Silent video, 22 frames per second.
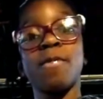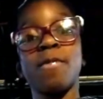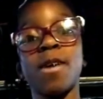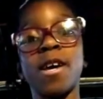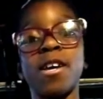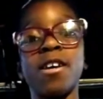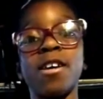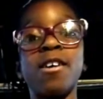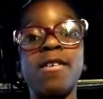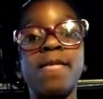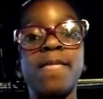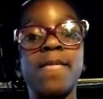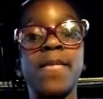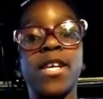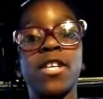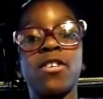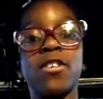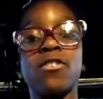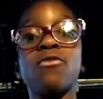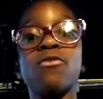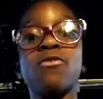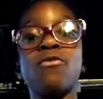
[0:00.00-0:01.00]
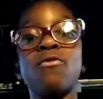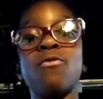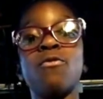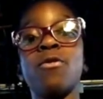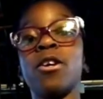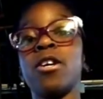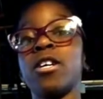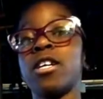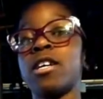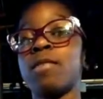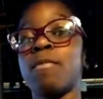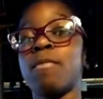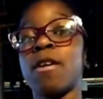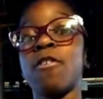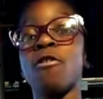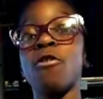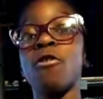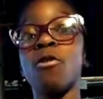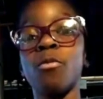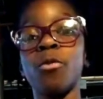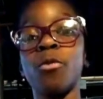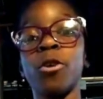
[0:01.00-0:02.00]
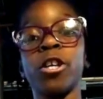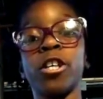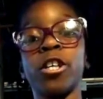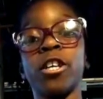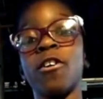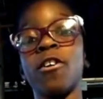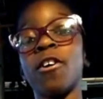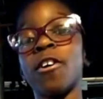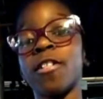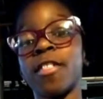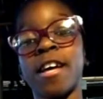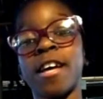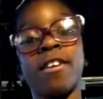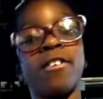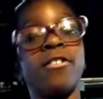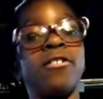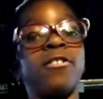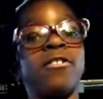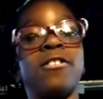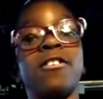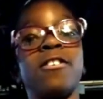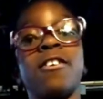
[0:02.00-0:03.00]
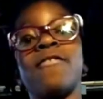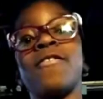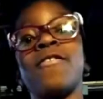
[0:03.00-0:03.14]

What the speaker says: my schoolwork and my homework and all that other stuff.